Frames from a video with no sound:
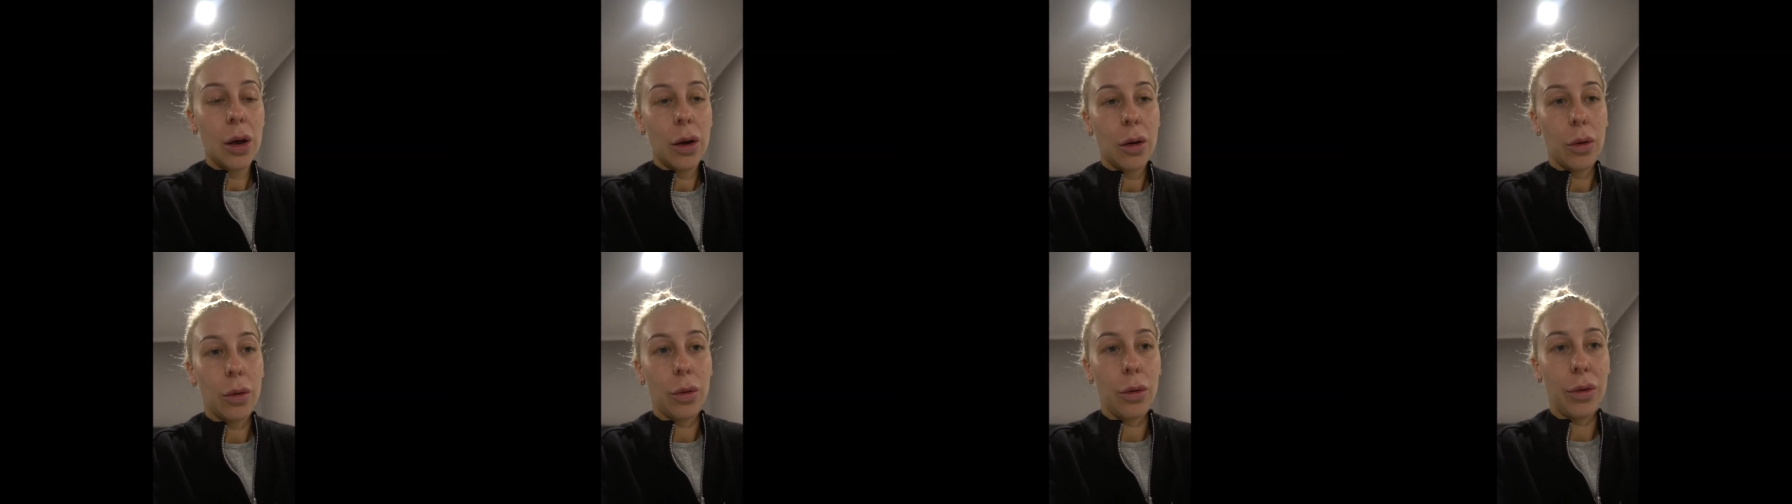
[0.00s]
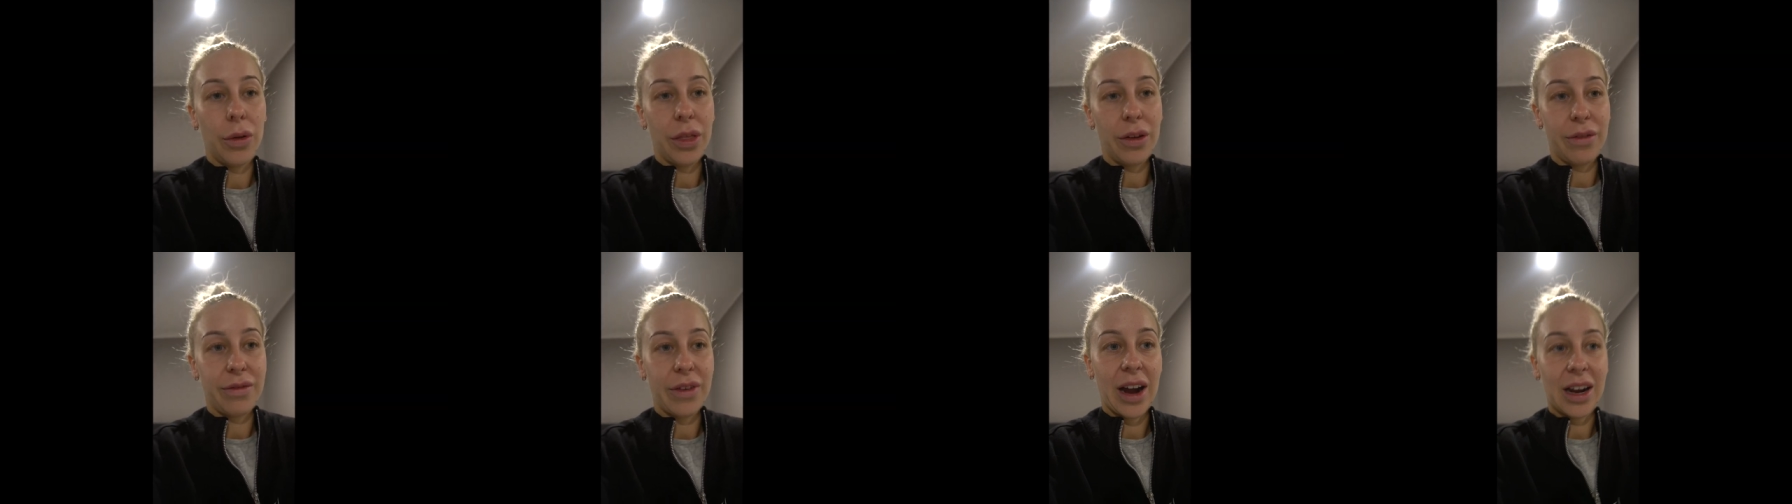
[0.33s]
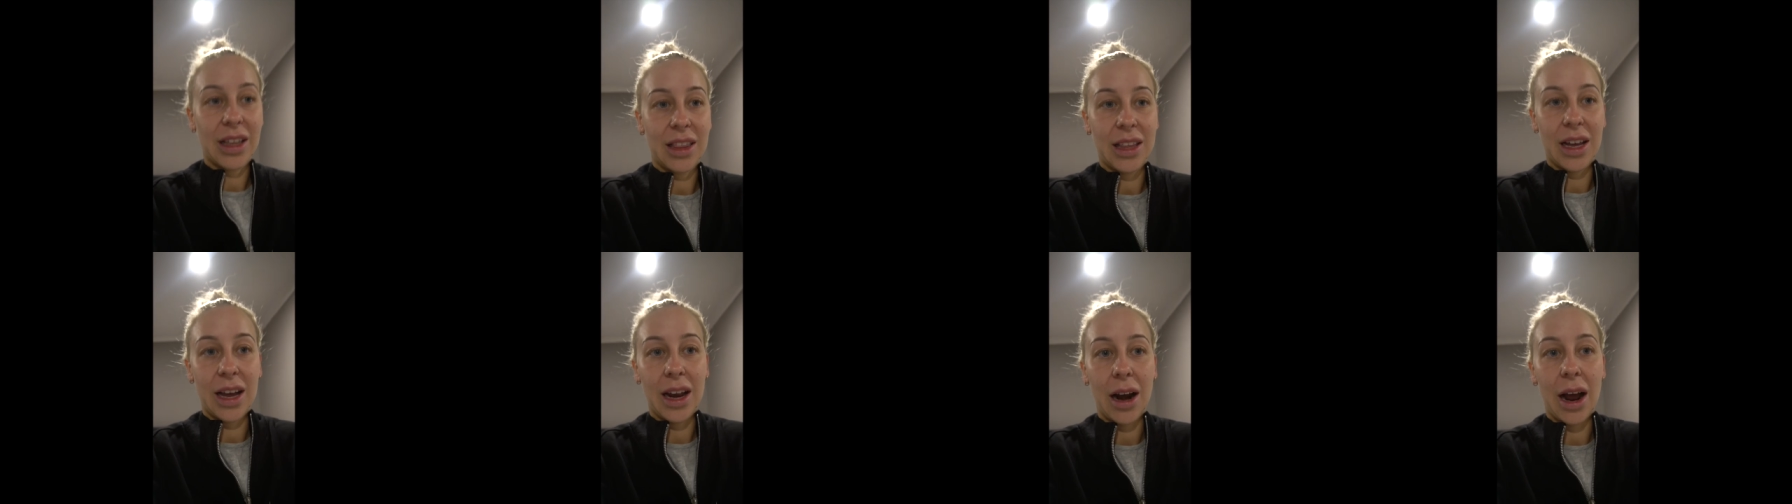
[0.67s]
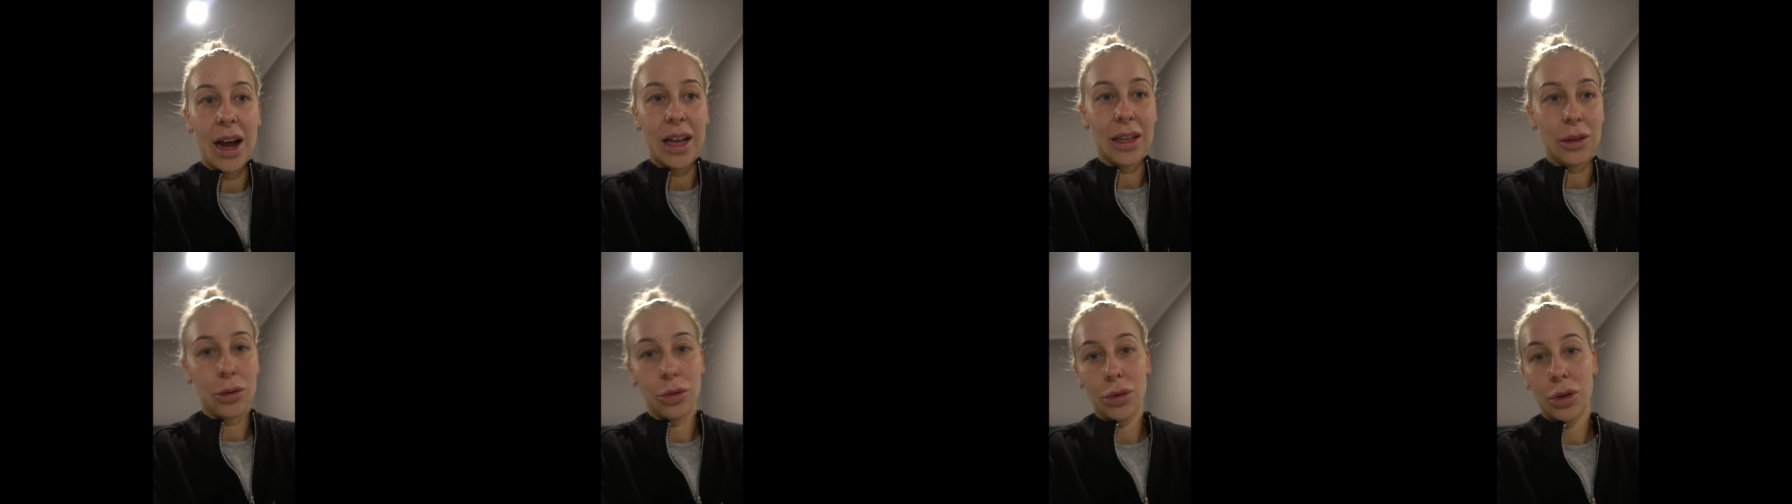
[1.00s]
or the fact that
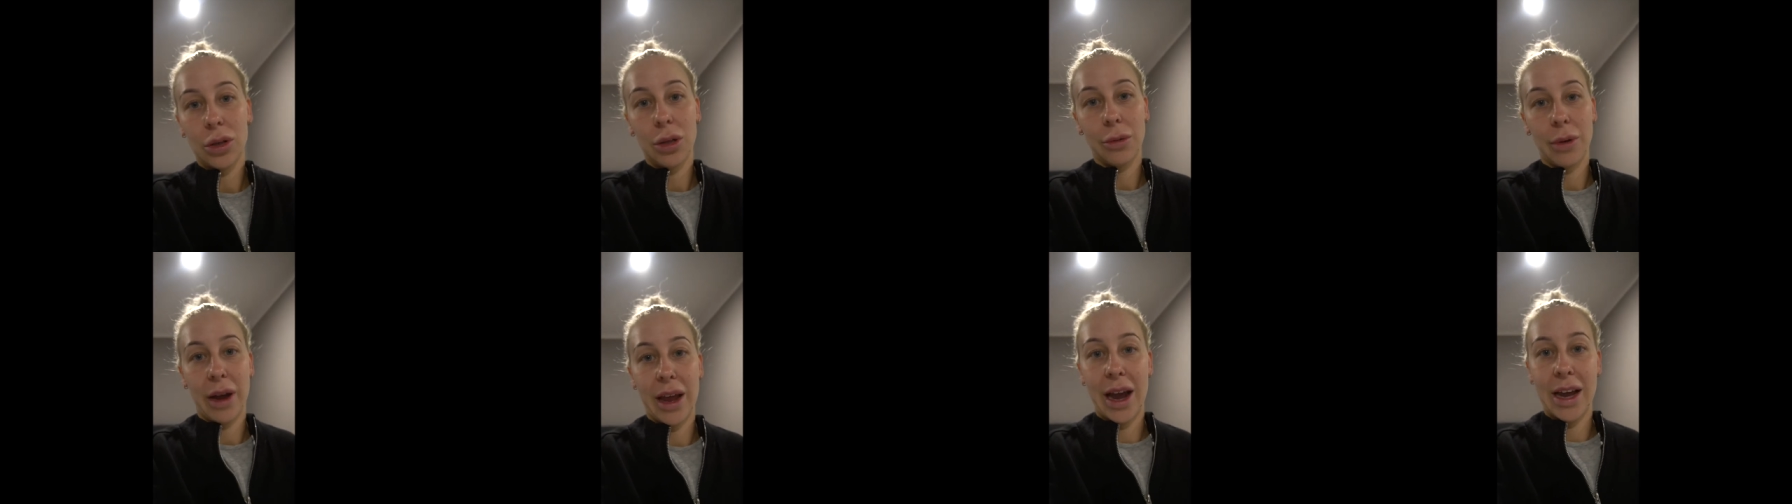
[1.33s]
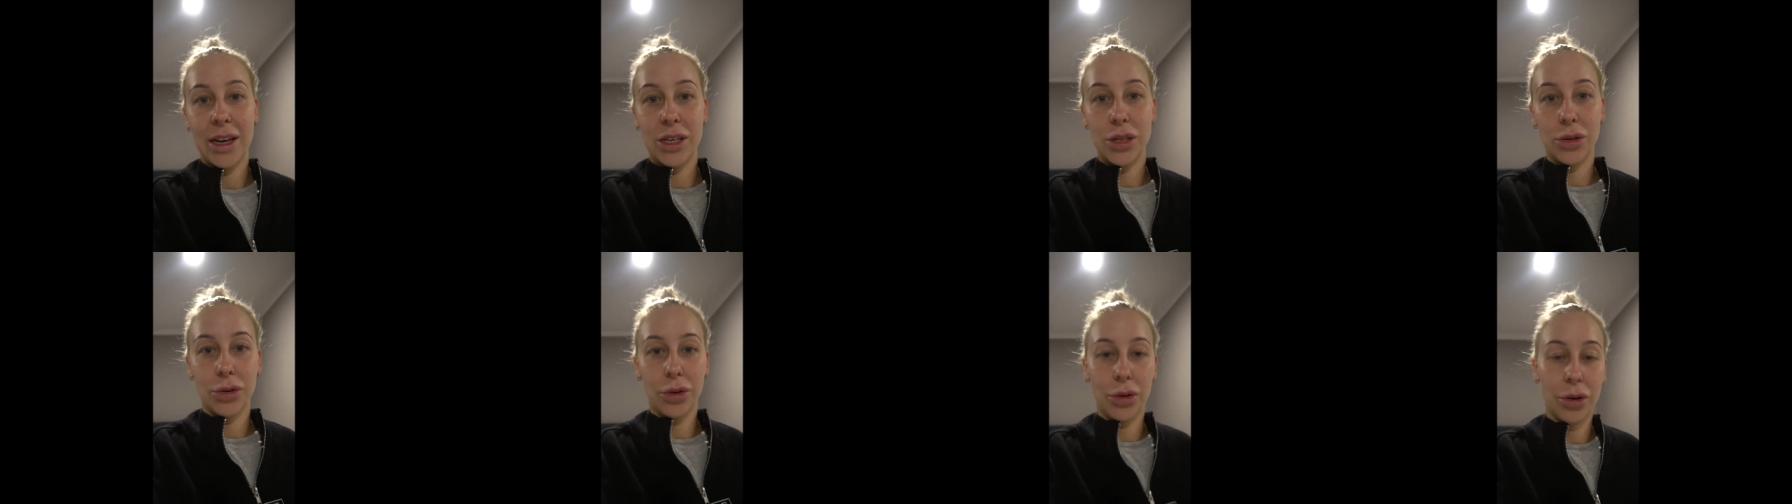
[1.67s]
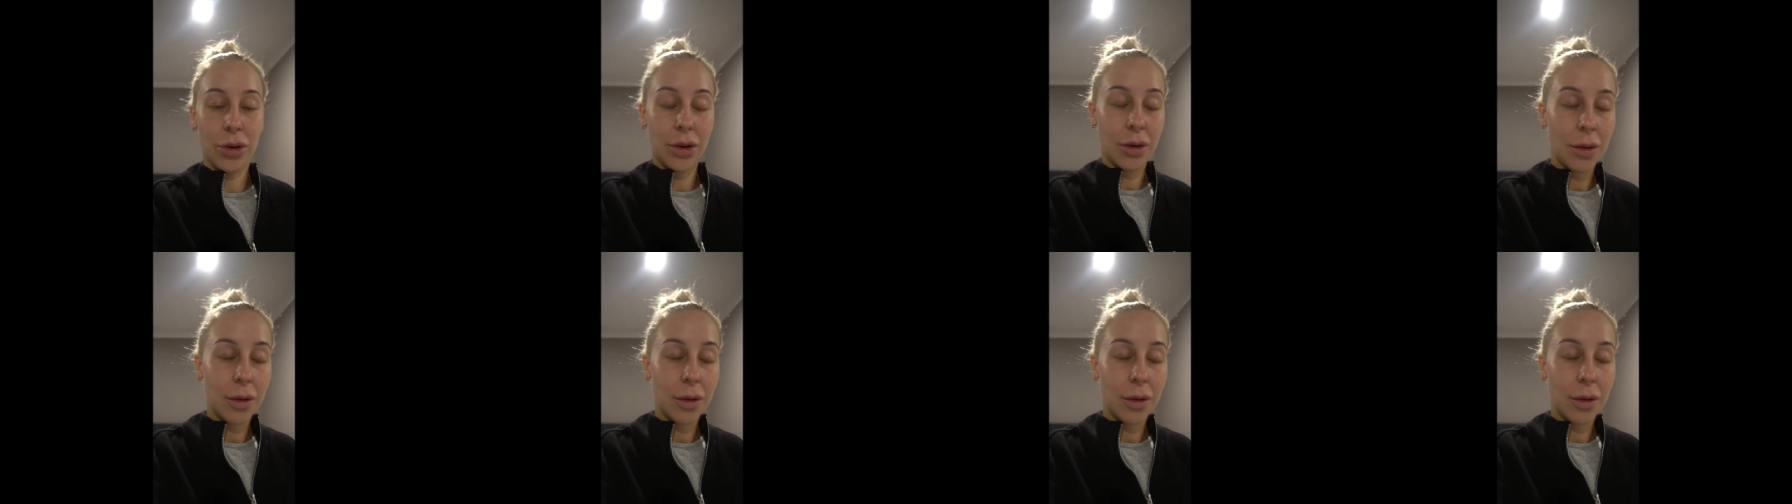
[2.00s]
I look the way I do